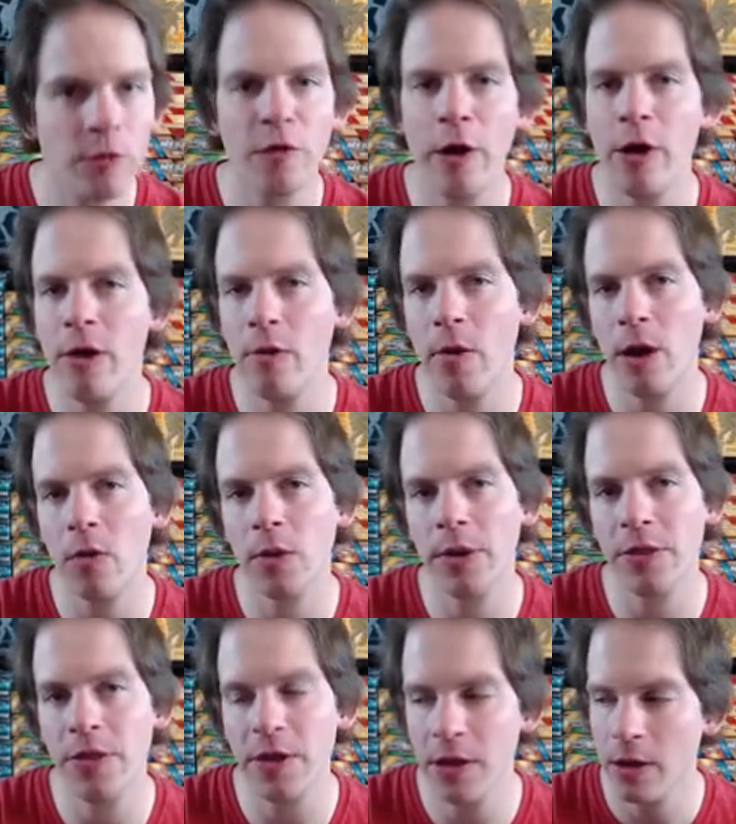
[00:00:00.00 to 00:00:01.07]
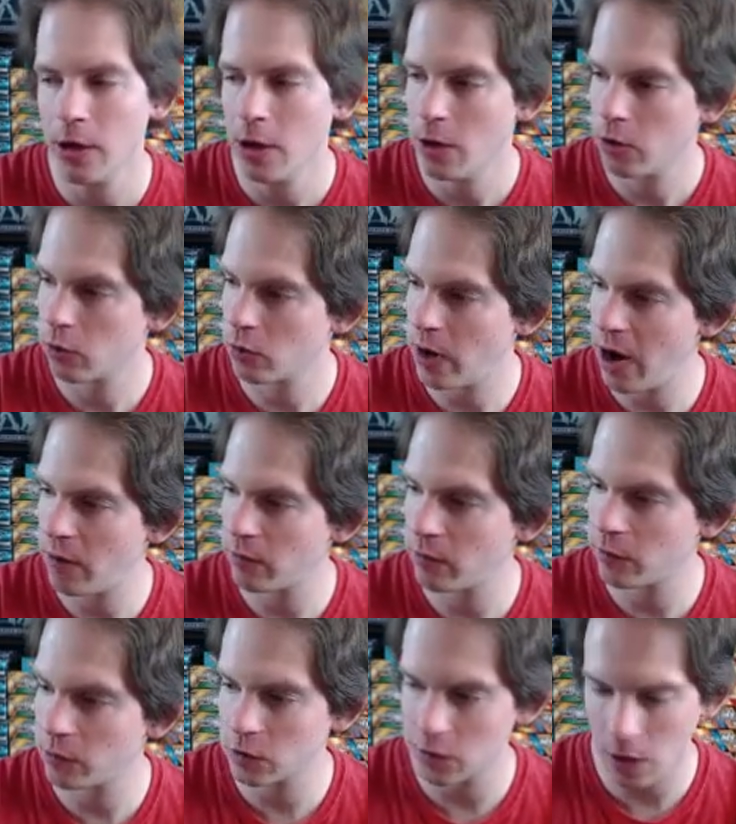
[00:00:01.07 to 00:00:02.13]
very well with the rare
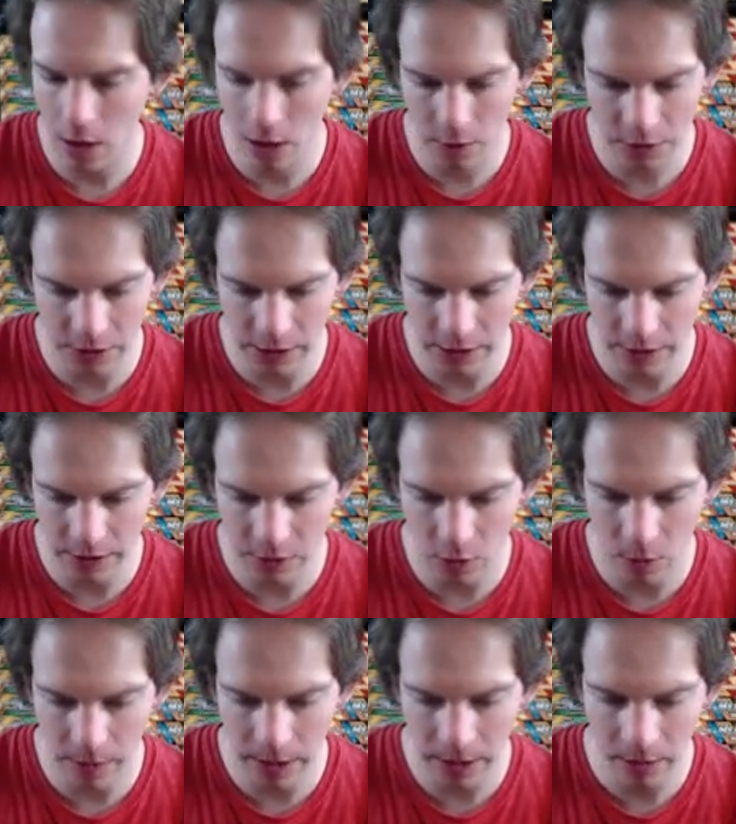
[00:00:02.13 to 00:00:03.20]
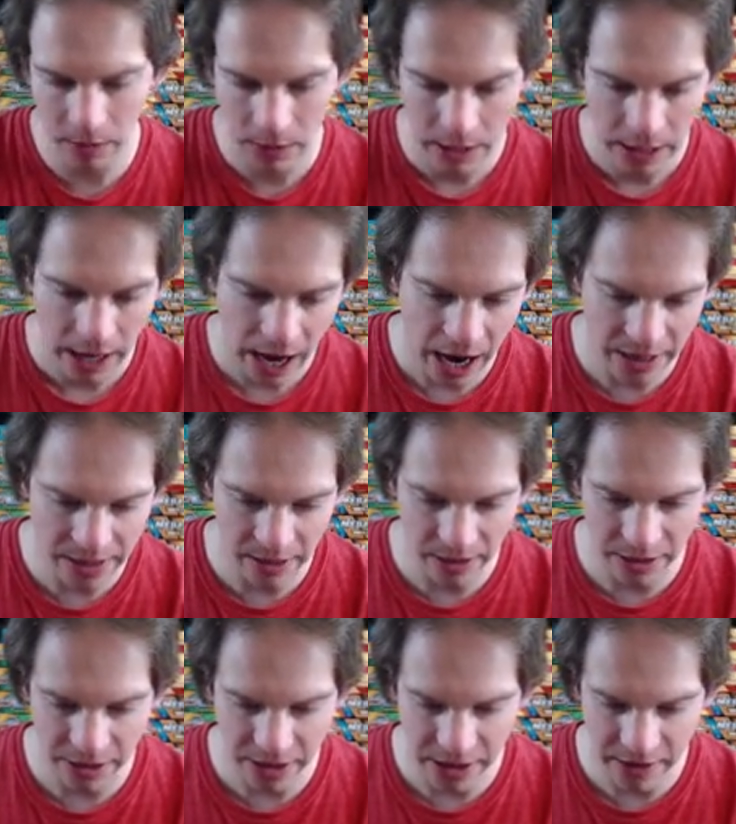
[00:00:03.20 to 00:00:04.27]
Reverse Hollows in this opening. And then
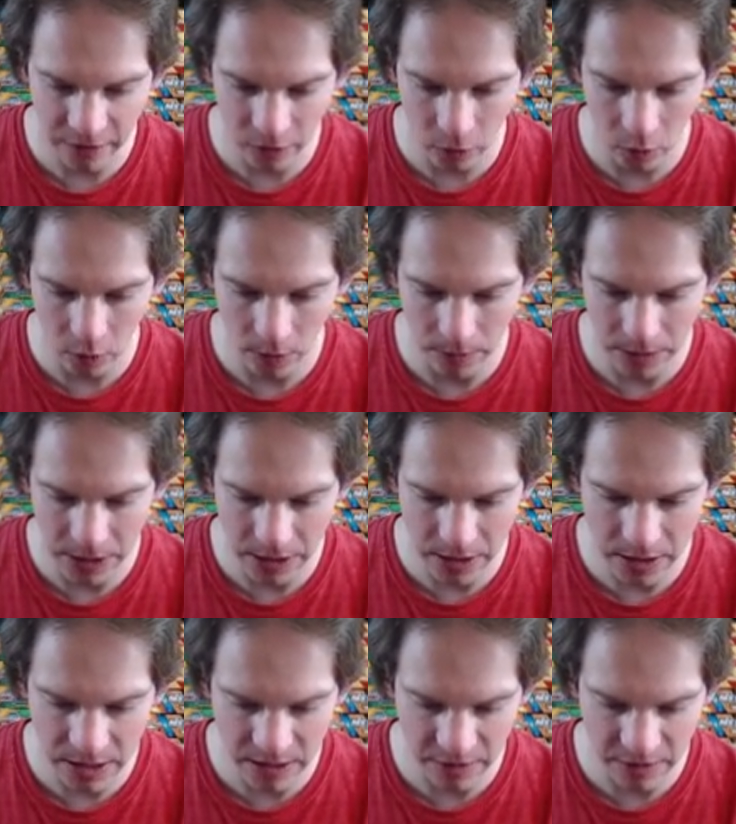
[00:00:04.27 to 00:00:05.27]
Thievul would be the